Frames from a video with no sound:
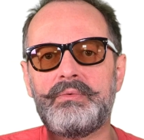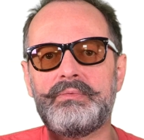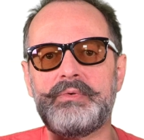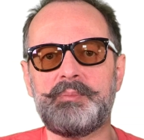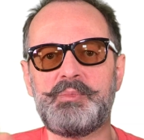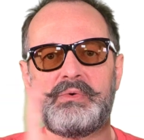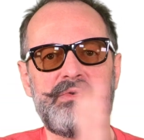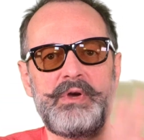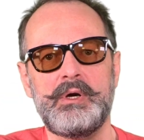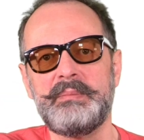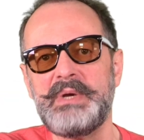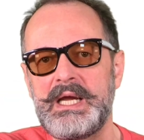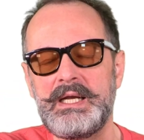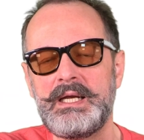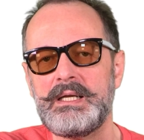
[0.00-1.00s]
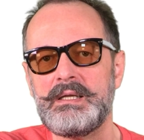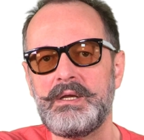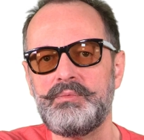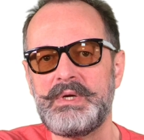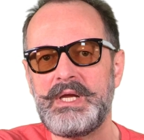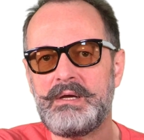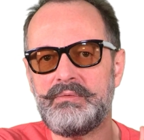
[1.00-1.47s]
from the very beginning that
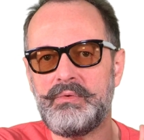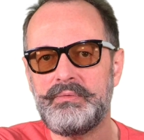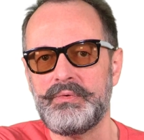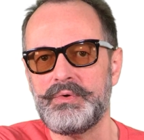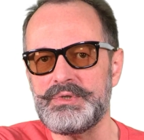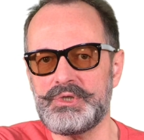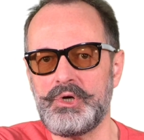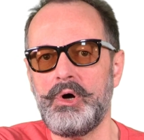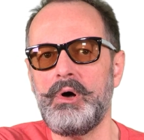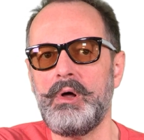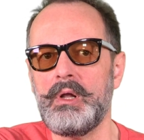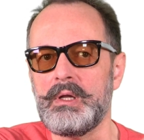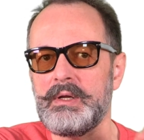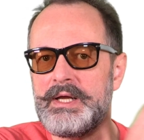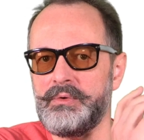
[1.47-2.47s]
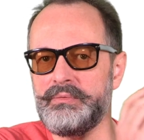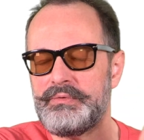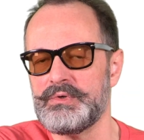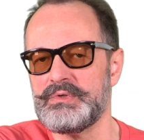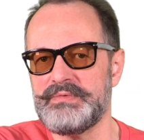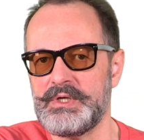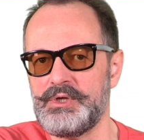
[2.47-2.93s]
we have a first call and a
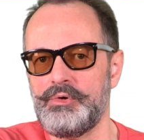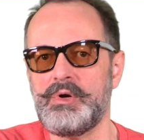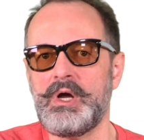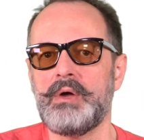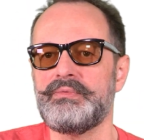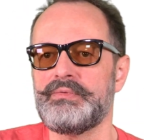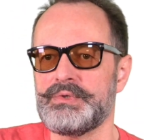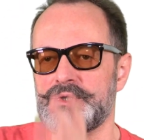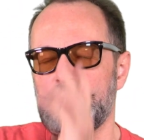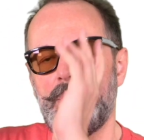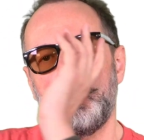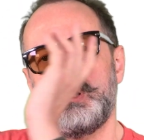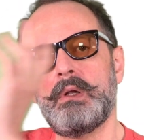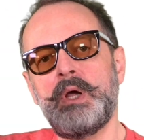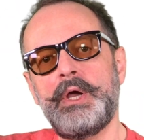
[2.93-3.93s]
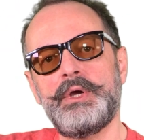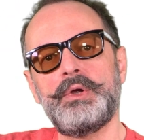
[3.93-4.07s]
first video conference call